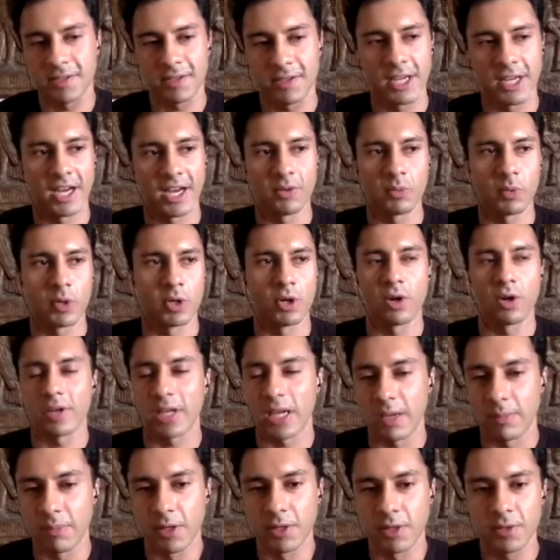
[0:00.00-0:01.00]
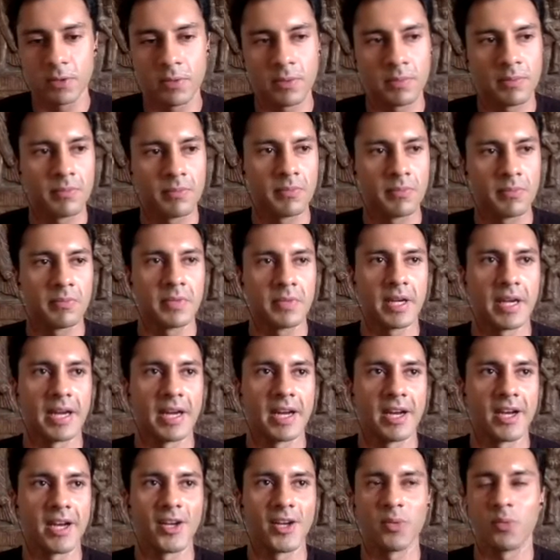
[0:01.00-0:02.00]
and we're not able to
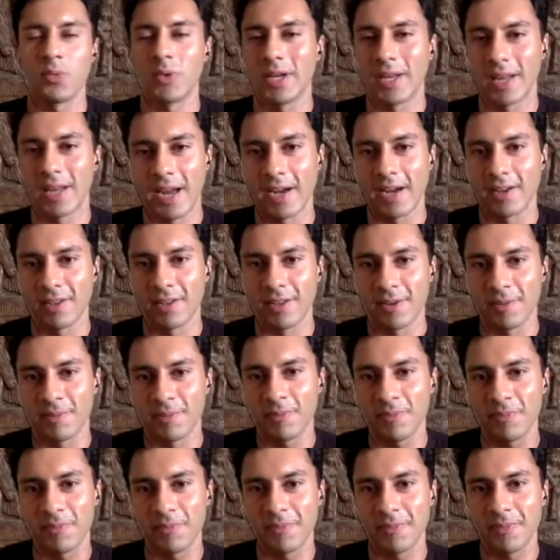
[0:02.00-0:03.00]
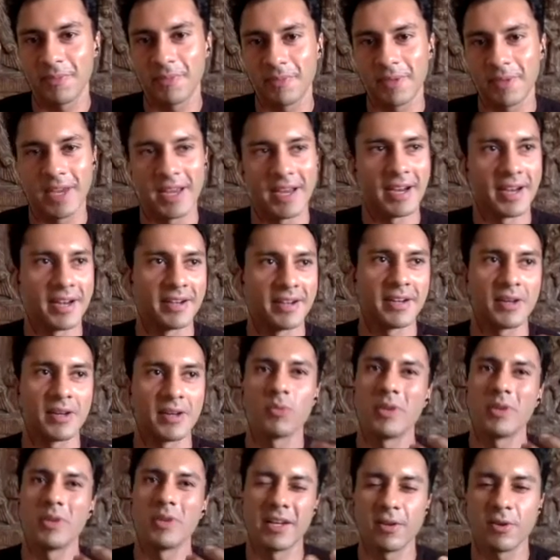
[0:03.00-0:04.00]
and we lie to them and
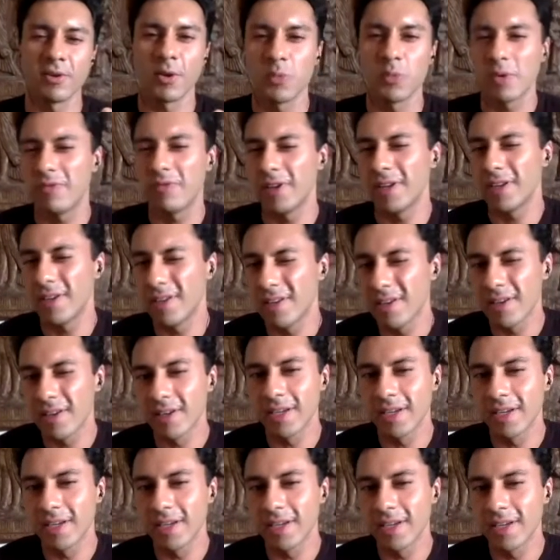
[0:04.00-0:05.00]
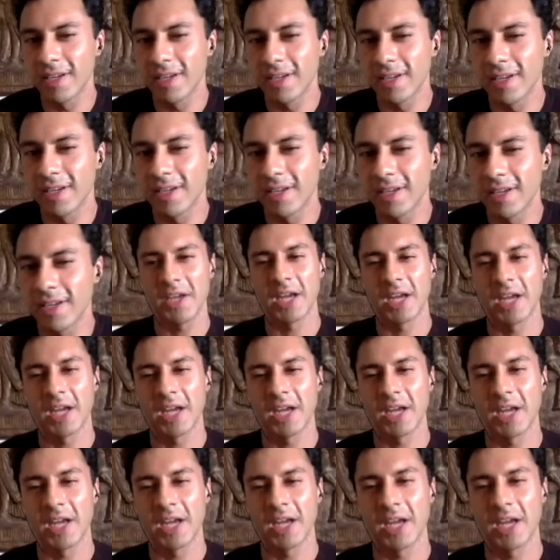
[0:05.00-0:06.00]
later on we feel a little guilty
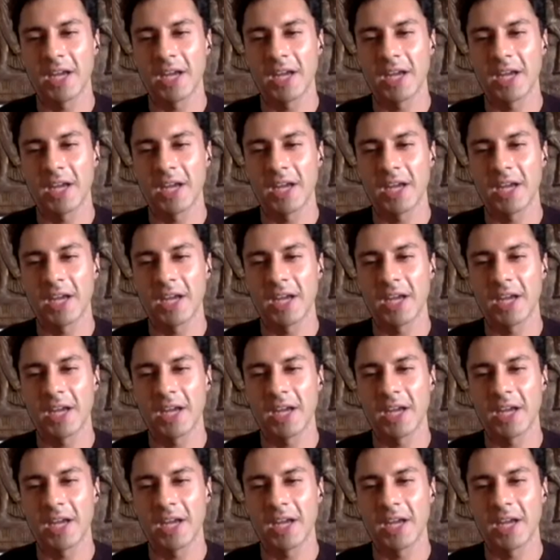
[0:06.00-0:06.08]
and we